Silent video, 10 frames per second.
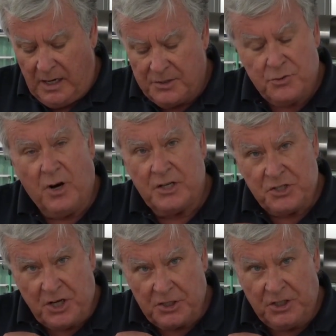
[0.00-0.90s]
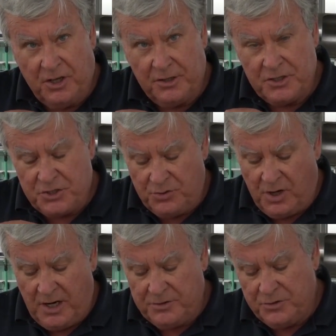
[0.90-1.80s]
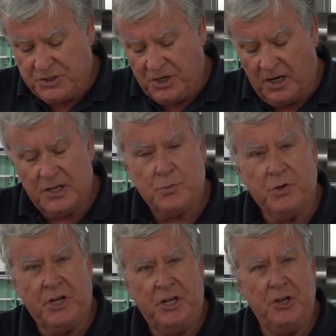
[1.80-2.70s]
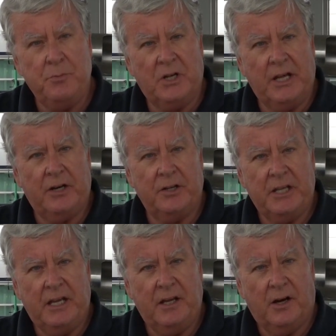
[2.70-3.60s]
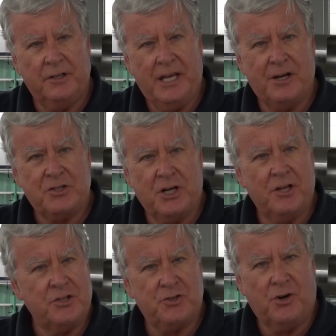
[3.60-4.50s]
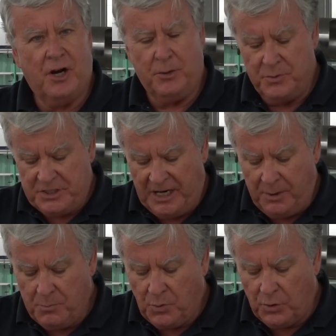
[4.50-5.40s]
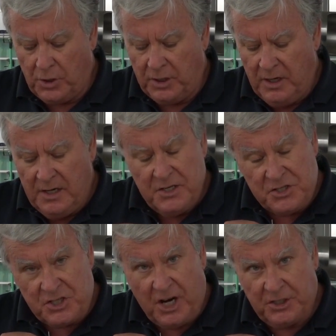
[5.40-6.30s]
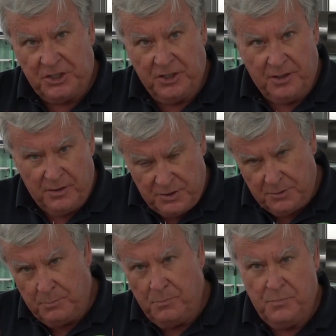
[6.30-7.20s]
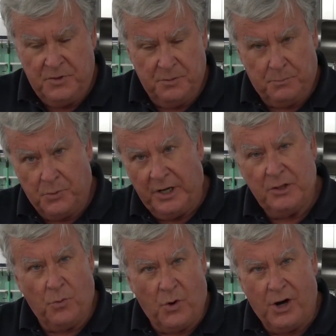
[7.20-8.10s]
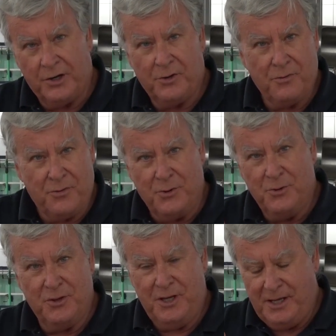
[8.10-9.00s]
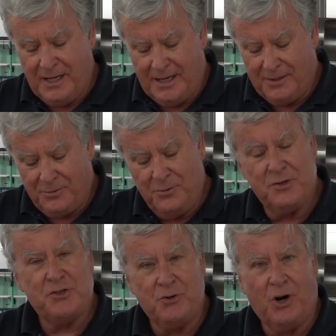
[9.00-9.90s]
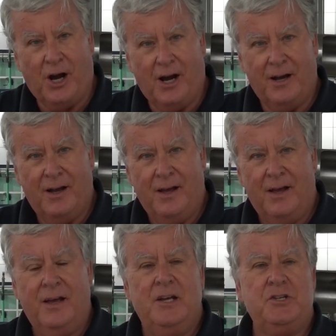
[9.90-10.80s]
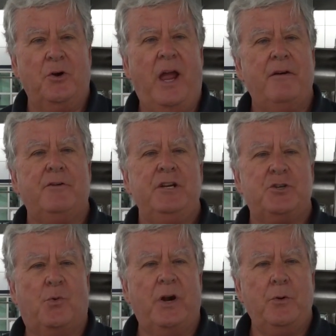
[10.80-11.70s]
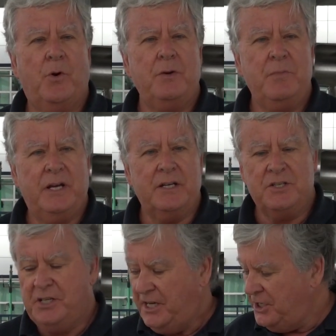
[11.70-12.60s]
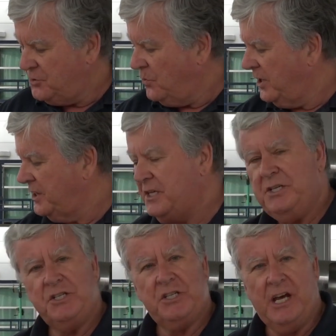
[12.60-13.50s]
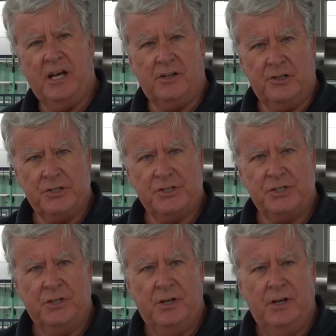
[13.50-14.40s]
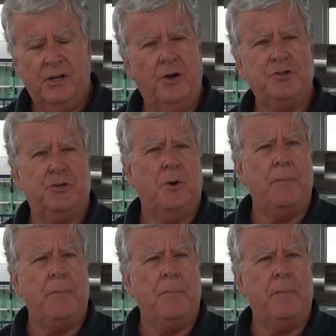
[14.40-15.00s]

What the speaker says: draw suction on the straw, those solids would accumulate on the outside of the straw, and it would take more suction to bring the water through the straw. So every 21 minutes, each one of these cells goes through a